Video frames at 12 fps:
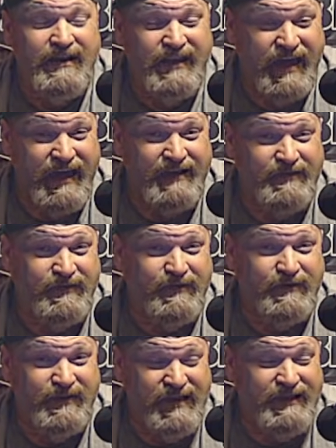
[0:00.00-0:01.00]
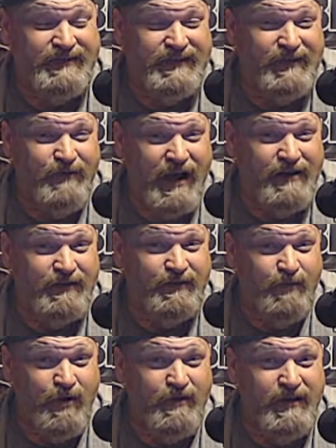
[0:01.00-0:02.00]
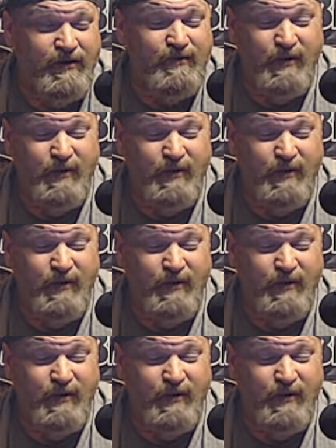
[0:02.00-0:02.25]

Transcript: canceled the Easy Riders Rodeo?